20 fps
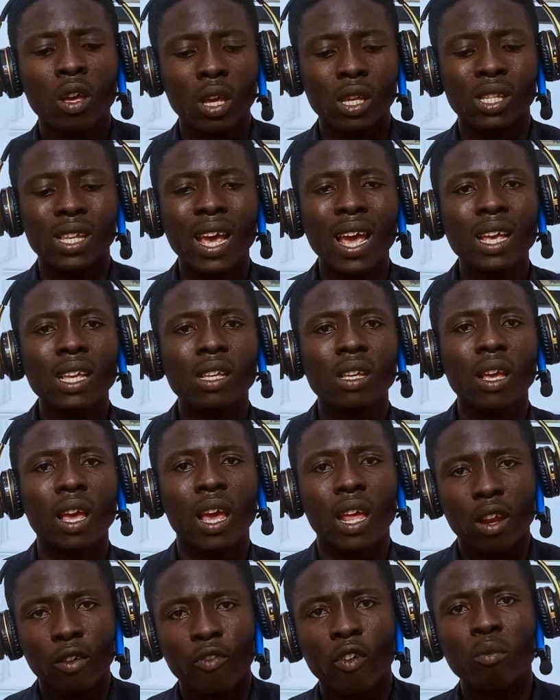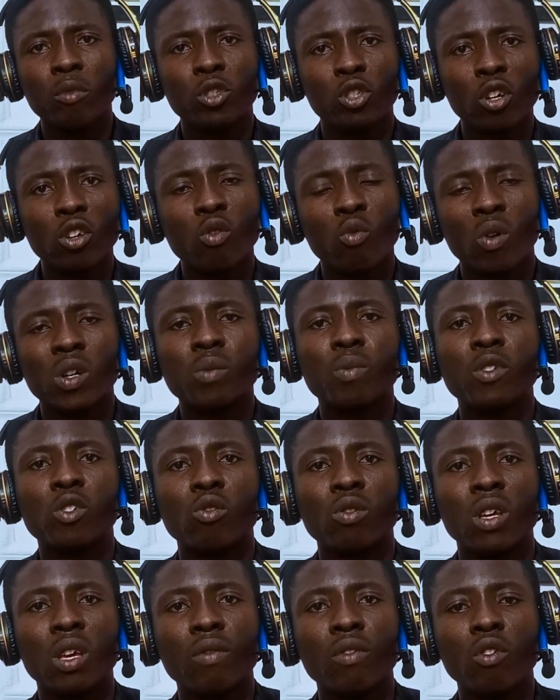Is there an information you want me
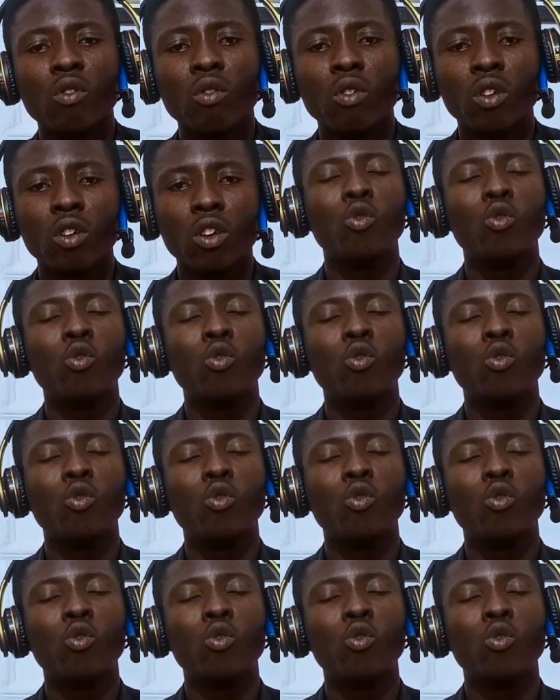to give you?